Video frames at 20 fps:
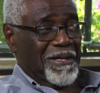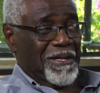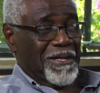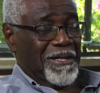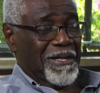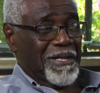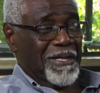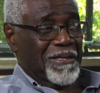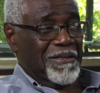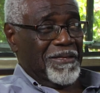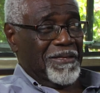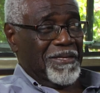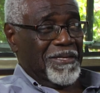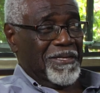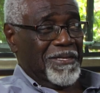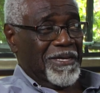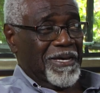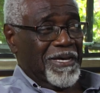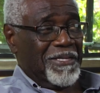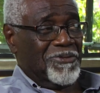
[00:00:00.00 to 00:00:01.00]

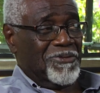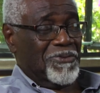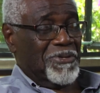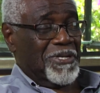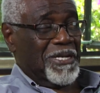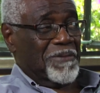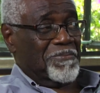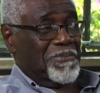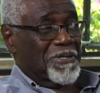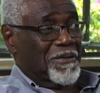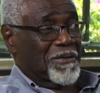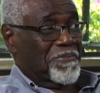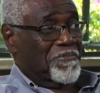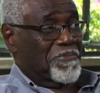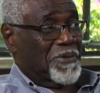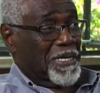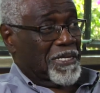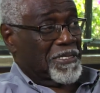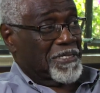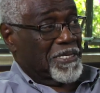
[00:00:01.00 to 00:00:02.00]
I, I told them to
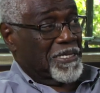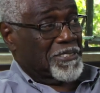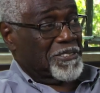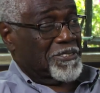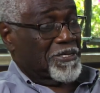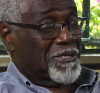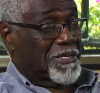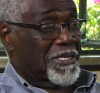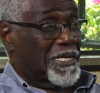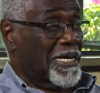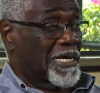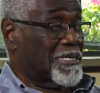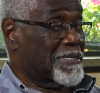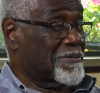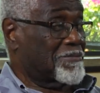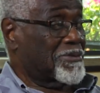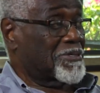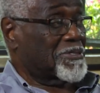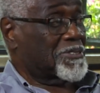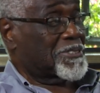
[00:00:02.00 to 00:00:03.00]
pick this or
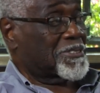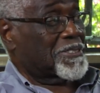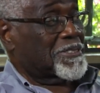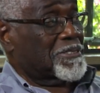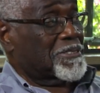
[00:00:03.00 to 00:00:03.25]
that bush.